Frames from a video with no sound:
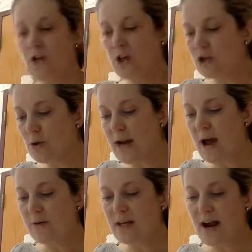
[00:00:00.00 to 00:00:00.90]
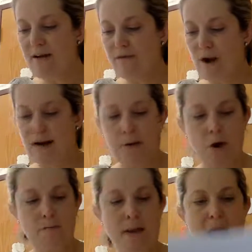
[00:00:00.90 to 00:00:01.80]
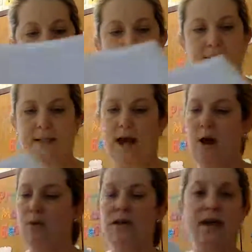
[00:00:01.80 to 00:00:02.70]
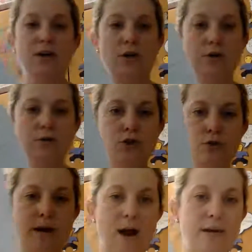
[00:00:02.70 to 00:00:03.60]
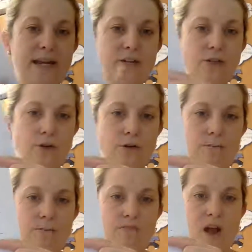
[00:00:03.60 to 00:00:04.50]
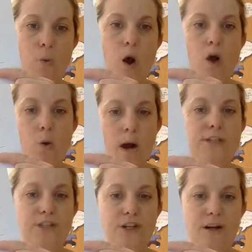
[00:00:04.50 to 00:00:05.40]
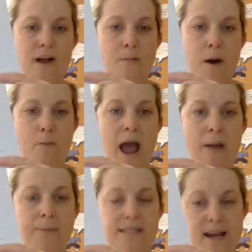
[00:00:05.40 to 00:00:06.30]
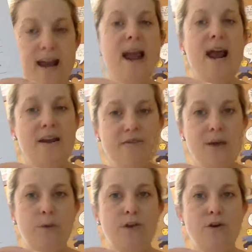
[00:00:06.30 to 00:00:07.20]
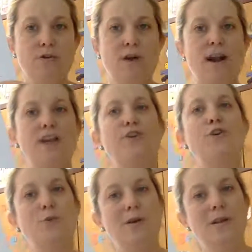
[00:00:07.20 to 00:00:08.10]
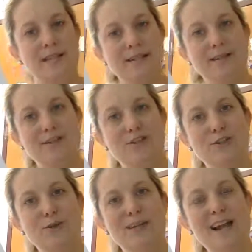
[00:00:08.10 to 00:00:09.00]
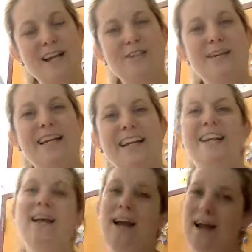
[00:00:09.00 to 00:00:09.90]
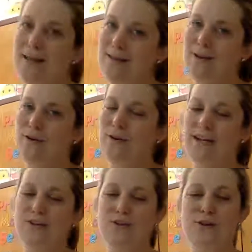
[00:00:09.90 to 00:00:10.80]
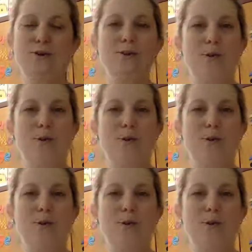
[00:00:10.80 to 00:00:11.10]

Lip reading: So now that I've read about maps, I would like you to now answer that one question about maps, and then when you're ready, you will listen to the next reading, and then you'll answer those